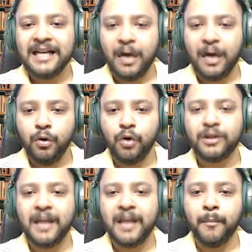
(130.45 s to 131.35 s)

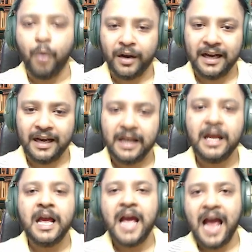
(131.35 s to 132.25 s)
download the model.
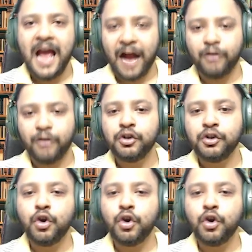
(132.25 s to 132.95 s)
According to your